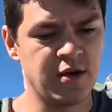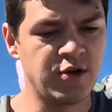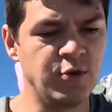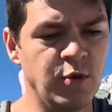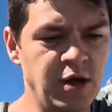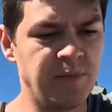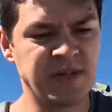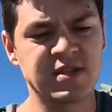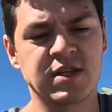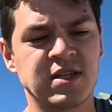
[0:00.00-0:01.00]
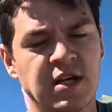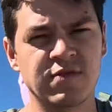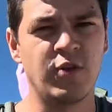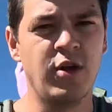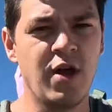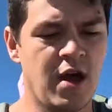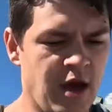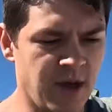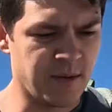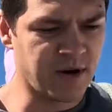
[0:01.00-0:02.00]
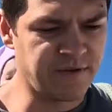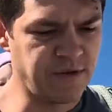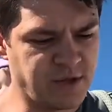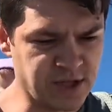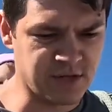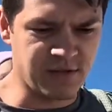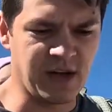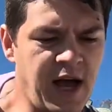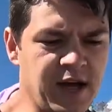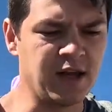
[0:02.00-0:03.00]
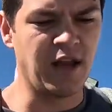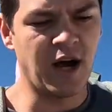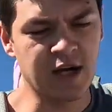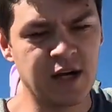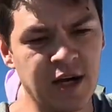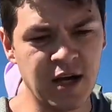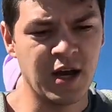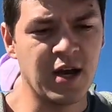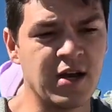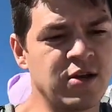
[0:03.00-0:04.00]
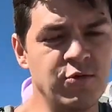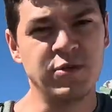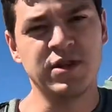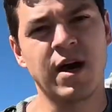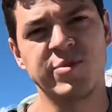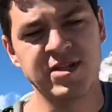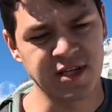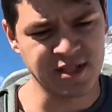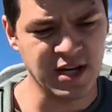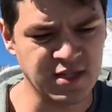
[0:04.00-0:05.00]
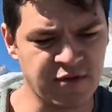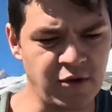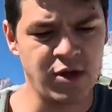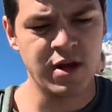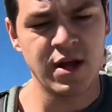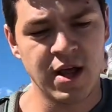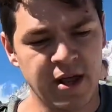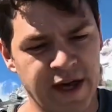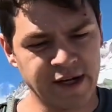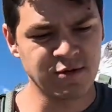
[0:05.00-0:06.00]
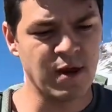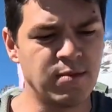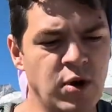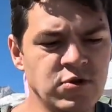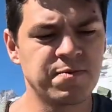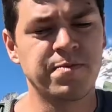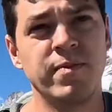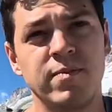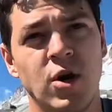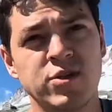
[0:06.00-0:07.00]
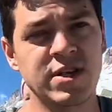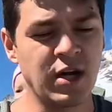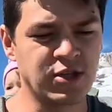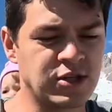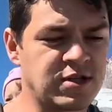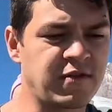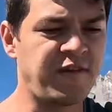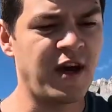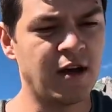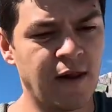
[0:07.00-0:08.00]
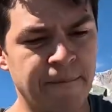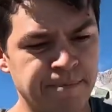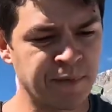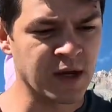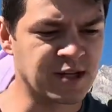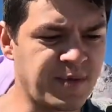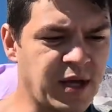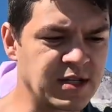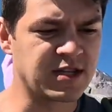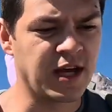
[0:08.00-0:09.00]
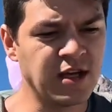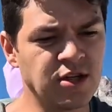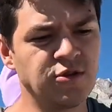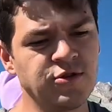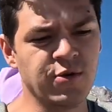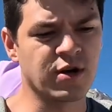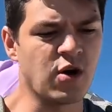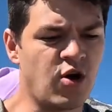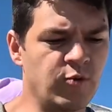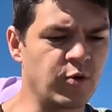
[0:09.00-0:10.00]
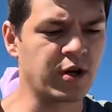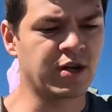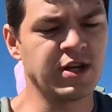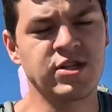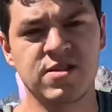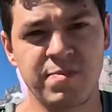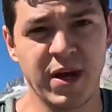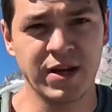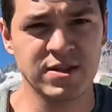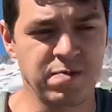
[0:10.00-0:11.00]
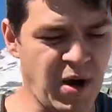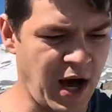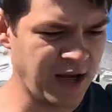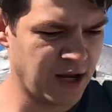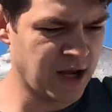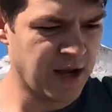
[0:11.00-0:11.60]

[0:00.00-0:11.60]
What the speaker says: you will be successful. But if you just rely on luck, you will not be successful. That is why most hunters fail, is because they don't do their homework. They just pick a spot